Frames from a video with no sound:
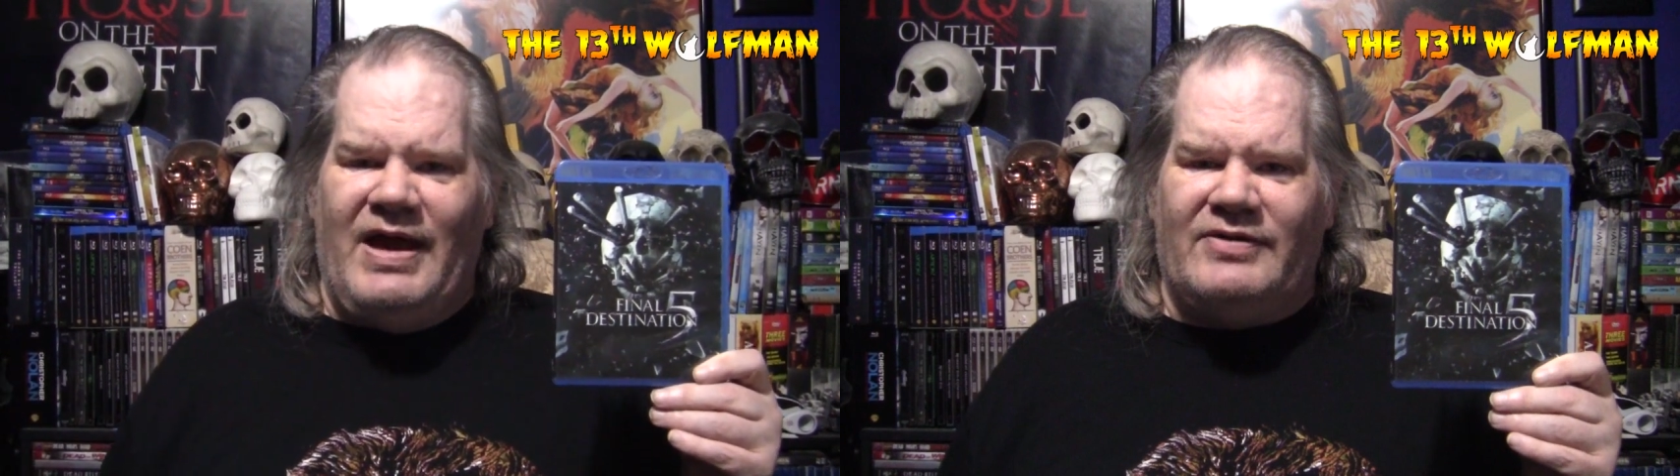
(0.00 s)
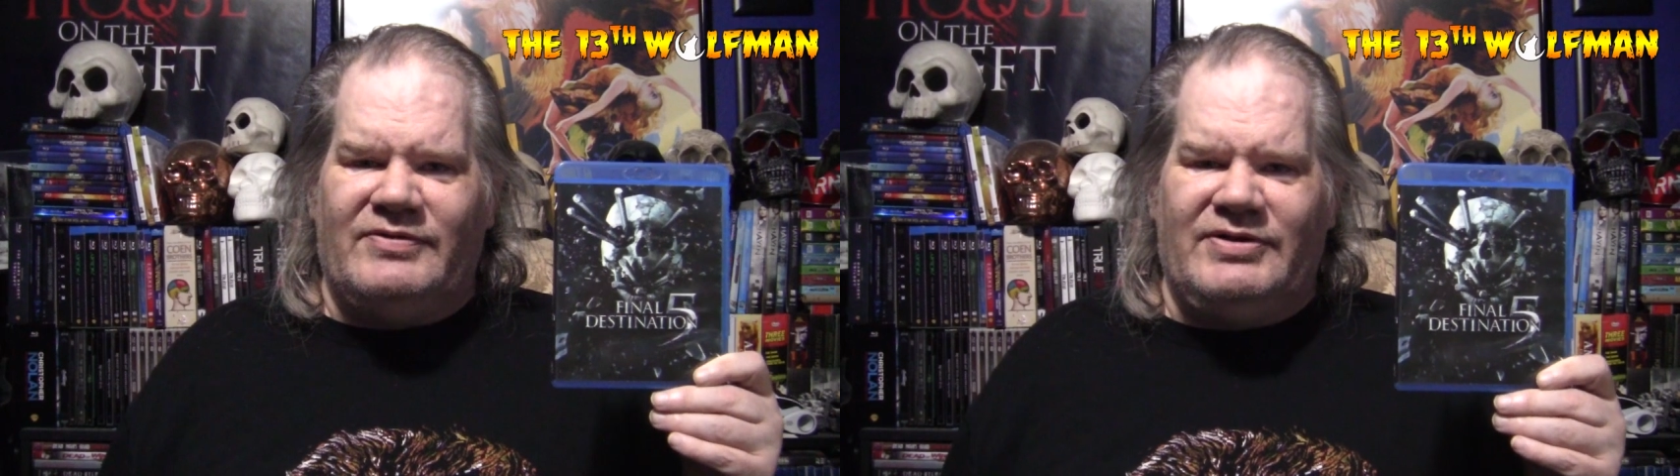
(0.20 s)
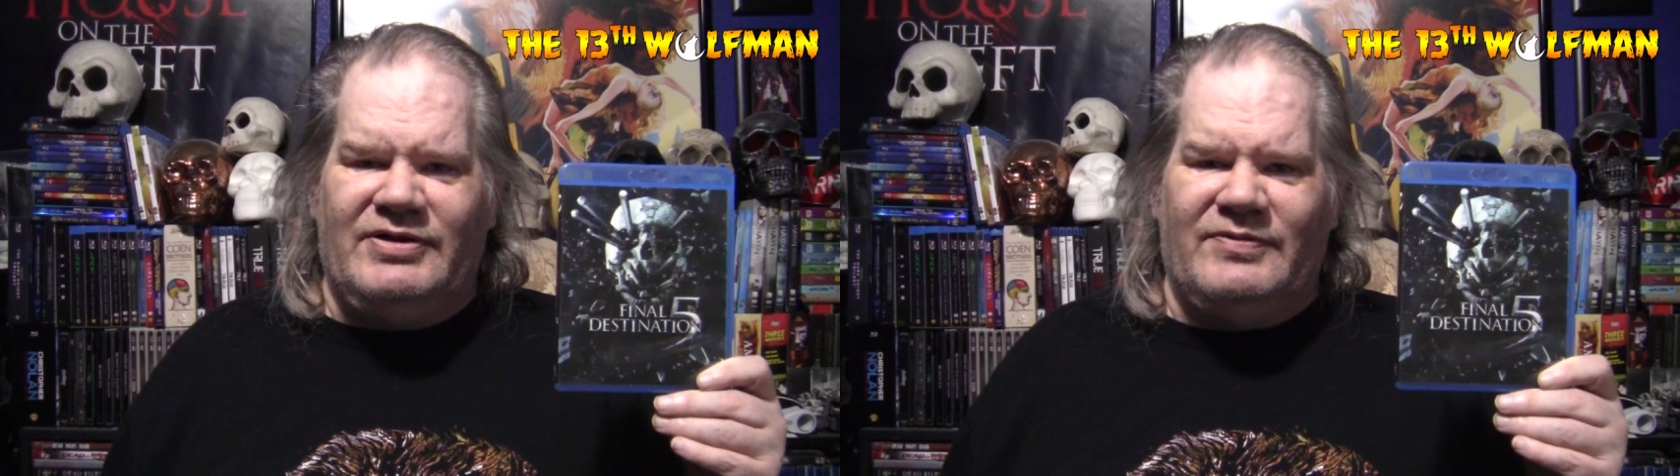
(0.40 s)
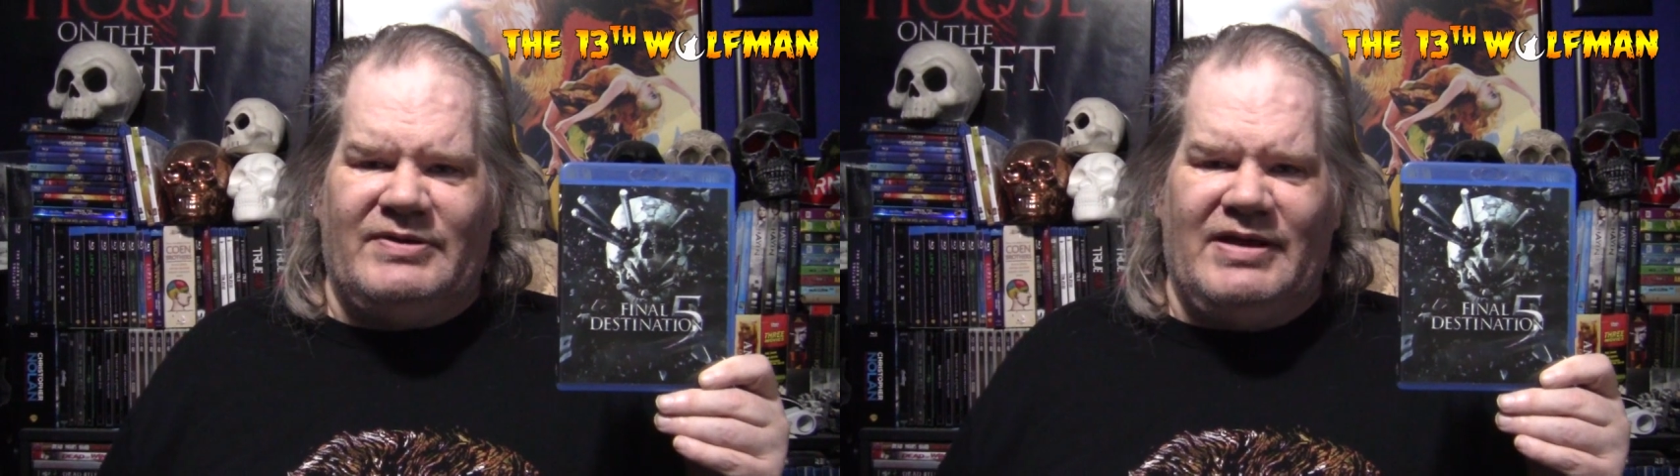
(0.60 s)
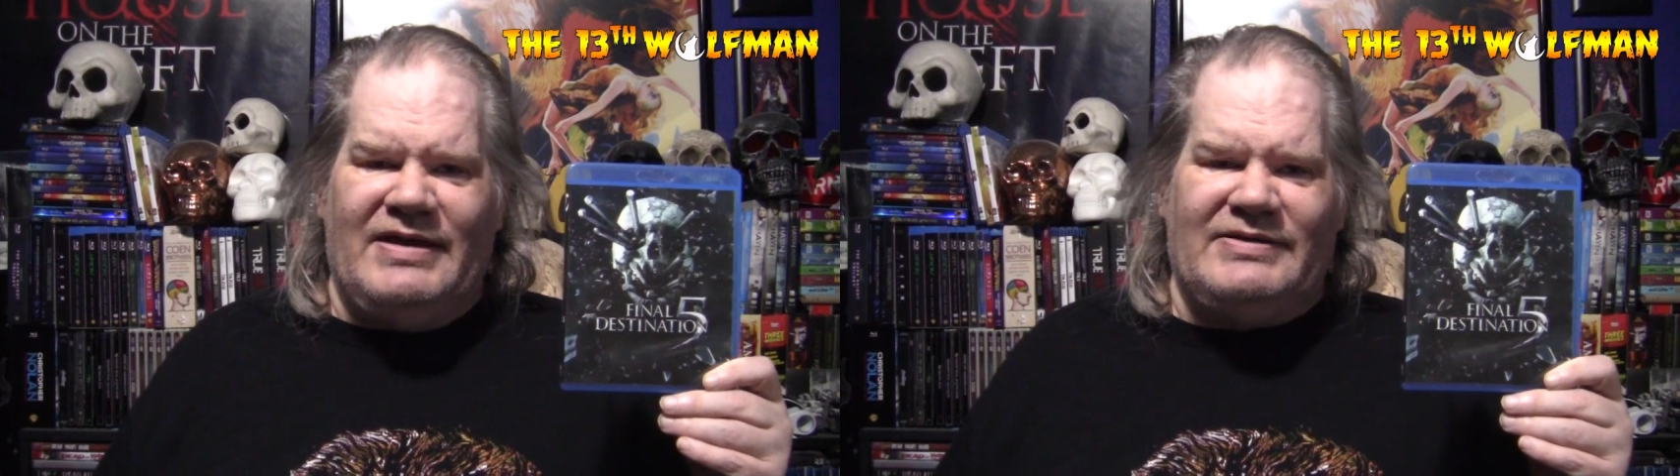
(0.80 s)
actresses with
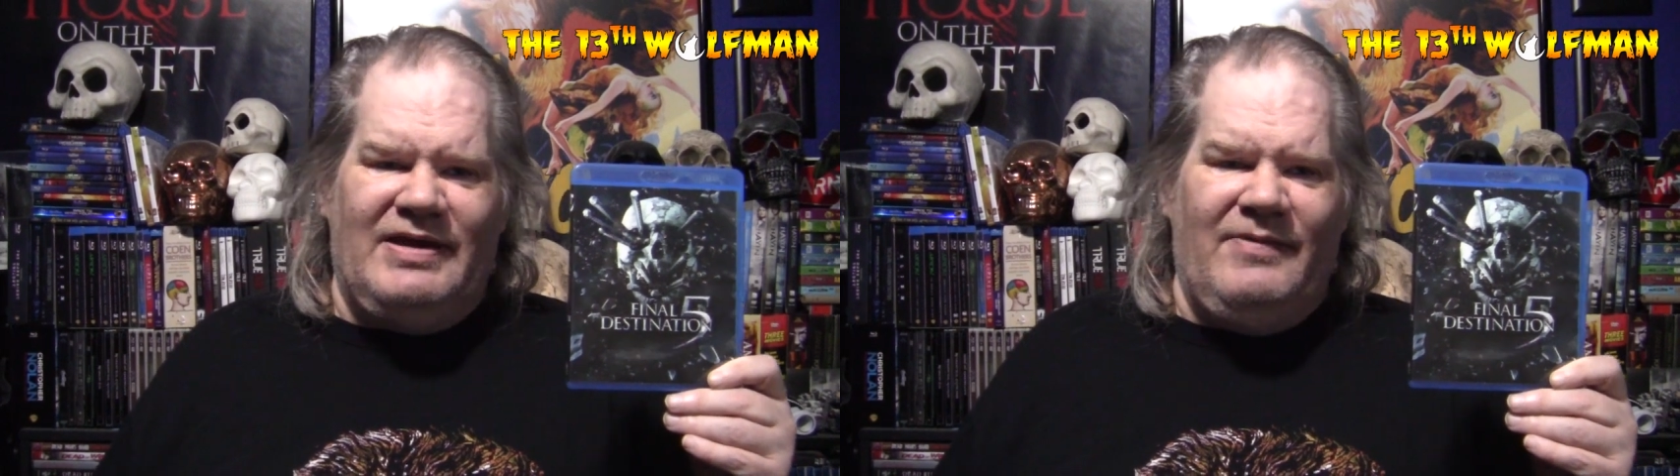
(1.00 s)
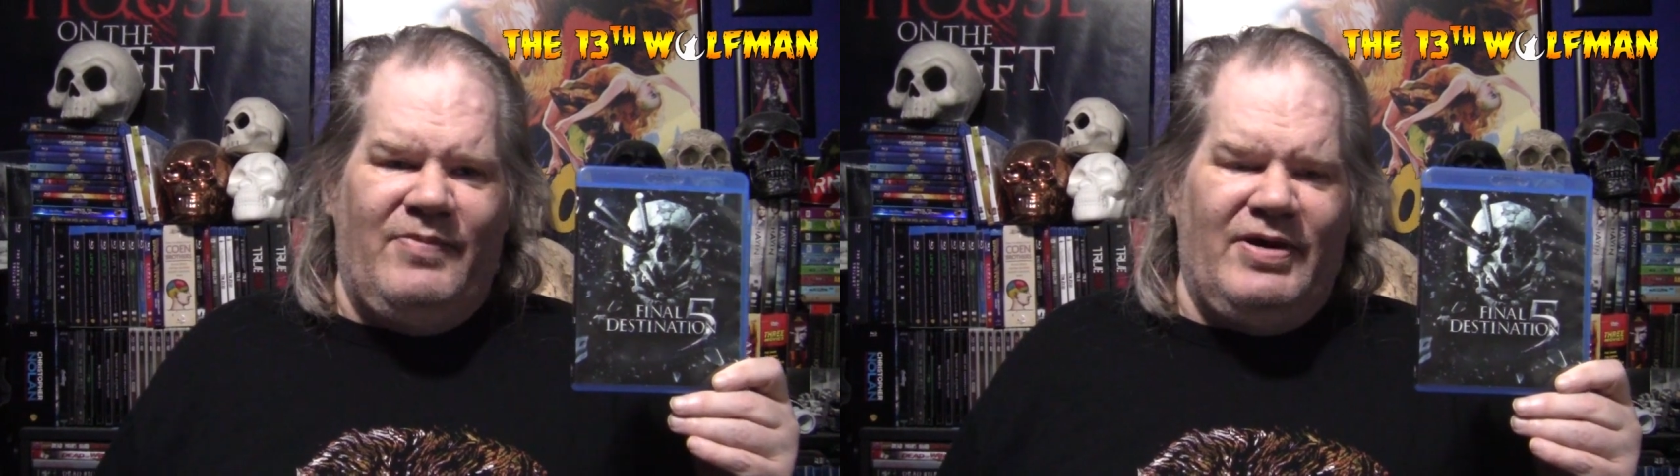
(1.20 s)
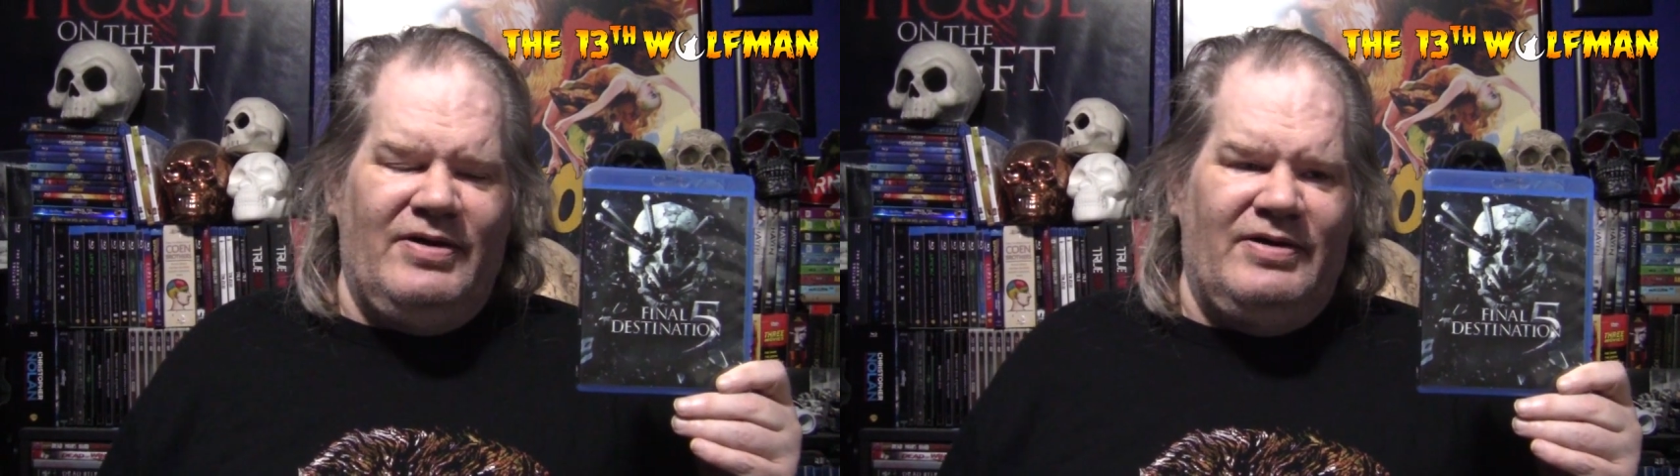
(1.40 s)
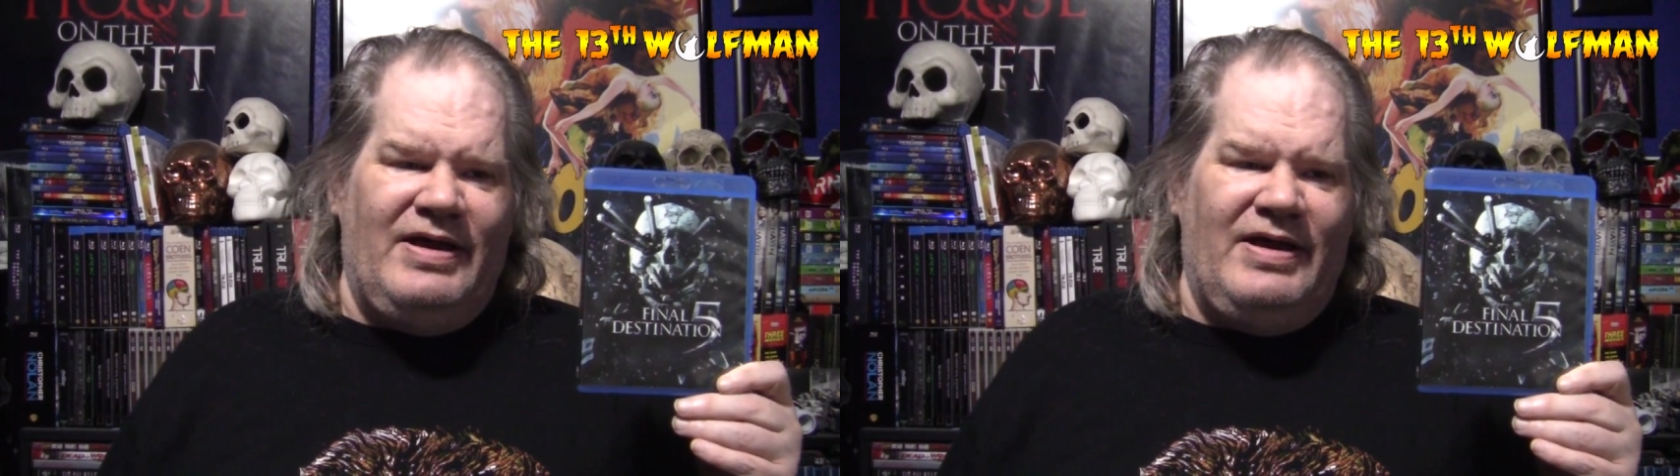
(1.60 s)
the last name Bell.